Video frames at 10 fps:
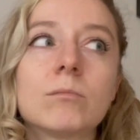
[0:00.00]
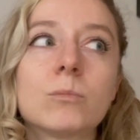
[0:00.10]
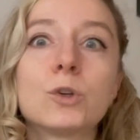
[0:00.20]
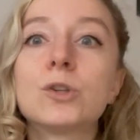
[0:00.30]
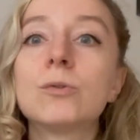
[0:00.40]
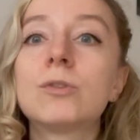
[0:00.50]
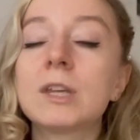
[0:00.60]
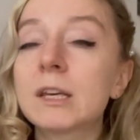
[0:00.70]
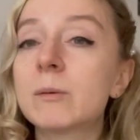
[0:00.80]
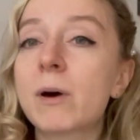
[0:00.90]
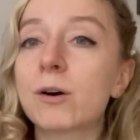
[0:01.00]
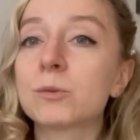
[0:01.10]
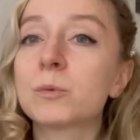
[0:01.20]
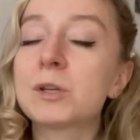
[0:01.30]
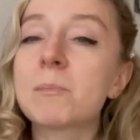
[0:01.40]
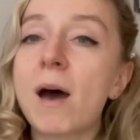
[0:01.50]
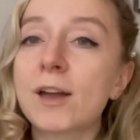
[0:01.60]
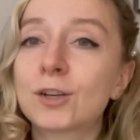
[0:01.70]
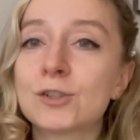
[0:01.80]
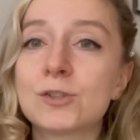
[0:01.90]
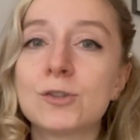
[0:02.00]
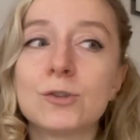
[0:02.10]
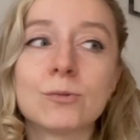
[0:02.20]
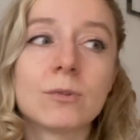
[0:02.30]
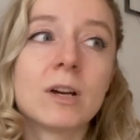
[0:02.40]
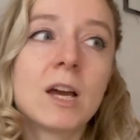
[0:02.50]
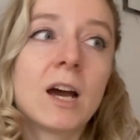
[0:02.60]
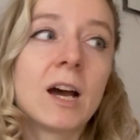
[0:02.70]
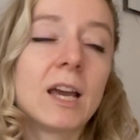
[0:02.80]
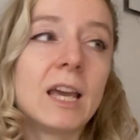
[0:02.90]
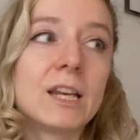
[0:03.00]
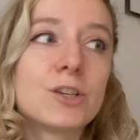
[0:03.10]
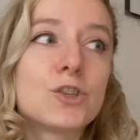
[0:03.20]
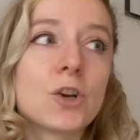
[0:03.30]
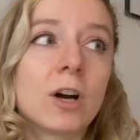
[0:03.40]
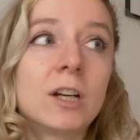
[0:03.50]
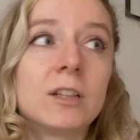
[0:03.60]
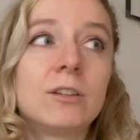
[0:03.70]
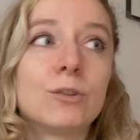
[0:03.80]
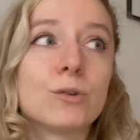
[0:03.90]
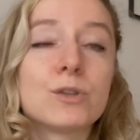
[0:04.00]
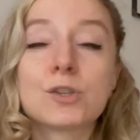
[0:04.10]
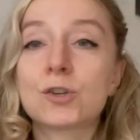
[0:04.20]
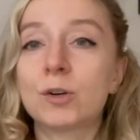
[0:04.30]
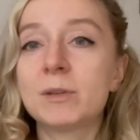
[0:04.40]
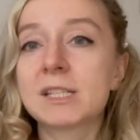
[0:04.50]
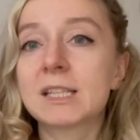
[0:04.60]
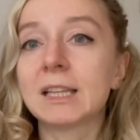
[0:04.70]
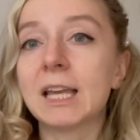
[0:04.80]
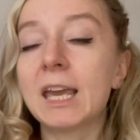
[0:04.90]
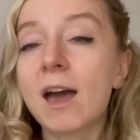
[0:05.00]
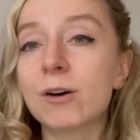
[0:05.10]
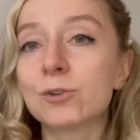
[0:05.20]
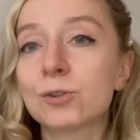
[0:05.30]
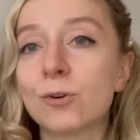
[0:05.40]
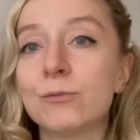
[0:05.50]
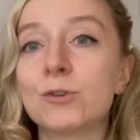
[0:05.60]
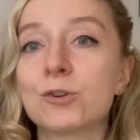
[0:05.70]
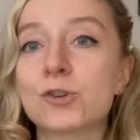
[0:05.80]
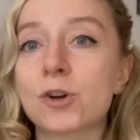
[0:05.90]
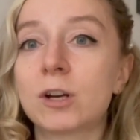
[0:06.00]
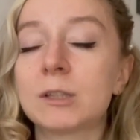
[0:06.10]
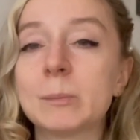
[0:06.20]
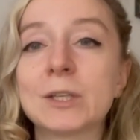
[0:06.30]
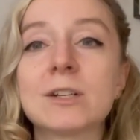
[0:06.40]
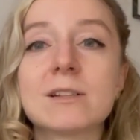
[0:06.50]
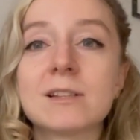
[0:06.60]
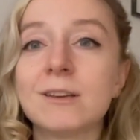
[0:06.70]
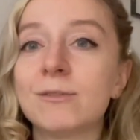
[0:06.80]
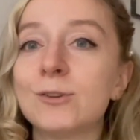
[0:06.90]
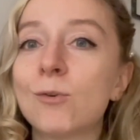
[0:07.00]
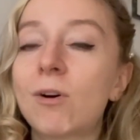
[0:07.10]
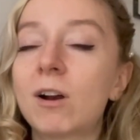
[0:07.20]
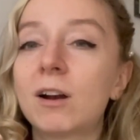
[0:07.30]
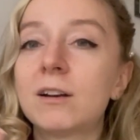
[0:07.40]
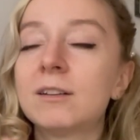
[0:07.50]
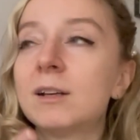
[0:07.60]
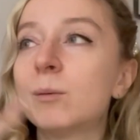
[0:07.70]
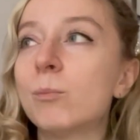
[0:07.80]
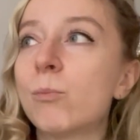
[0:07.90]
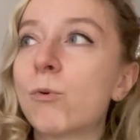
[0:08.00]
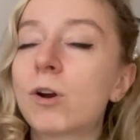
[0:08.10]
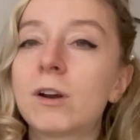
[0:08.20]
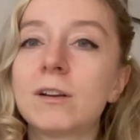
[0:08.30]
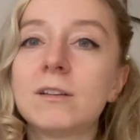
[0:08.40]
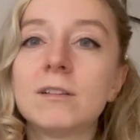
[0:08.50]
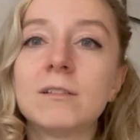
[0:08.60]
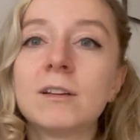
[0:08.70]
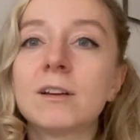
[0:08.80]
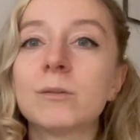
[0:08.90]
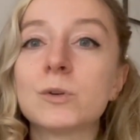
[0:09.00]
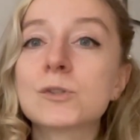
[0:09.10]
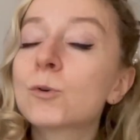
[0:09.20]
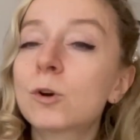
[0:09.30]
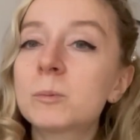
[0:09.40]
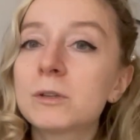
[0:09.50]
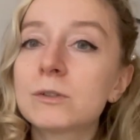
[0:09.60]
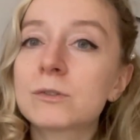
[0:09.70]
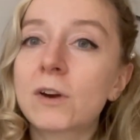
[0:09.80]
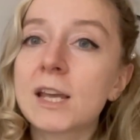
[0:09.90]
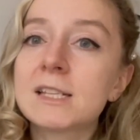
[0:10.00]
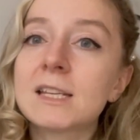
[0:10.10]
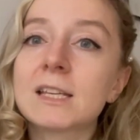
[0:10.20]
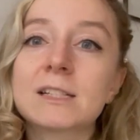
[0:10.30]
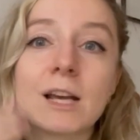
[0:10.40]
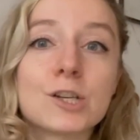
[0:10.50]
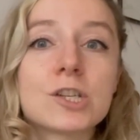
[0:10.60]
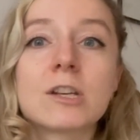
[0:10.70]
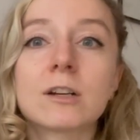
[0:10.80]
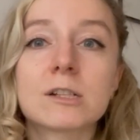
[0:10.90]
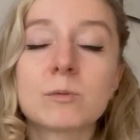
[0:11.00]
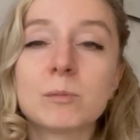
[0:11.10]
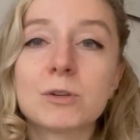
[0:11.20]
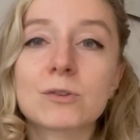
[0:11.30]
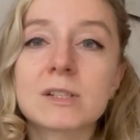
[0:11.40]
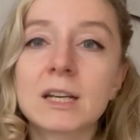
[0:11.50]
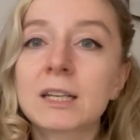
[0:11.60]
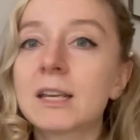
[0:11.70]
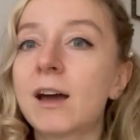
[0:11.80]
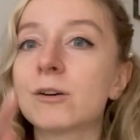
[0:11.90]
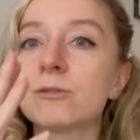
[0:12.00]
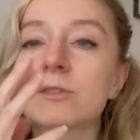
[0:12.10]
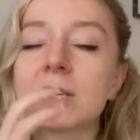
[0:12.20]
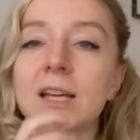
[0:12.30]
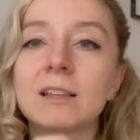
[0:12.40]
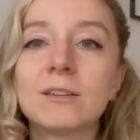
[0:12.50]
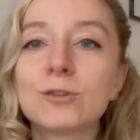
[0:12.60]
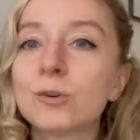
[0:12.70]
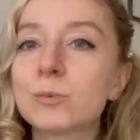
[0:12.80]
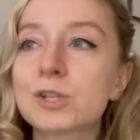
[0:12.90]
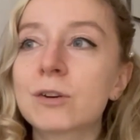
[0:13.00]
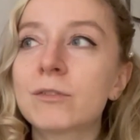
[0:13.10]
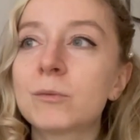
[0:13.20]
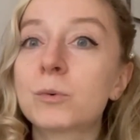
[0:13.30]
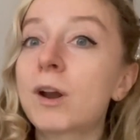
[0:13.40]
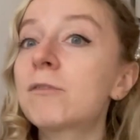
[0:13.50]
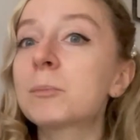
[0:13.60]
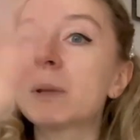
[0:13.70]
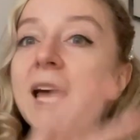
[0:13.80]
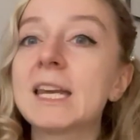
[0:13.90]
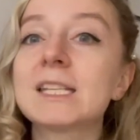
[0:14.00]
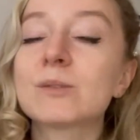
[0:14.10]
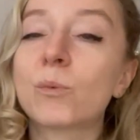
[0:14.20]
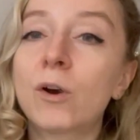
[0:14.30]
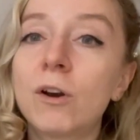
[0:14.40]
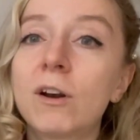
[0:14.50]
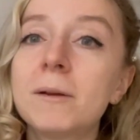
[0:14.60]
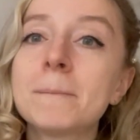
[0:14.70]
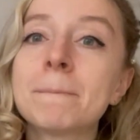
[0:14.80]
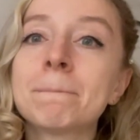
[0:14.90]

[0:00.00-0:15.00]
what you think about, what matters to you. In a chart, you know, it determines the layout of your chart, because if you are born when Scorpio is rising, Sagittarius will be your second house, and you know, wherever planets were,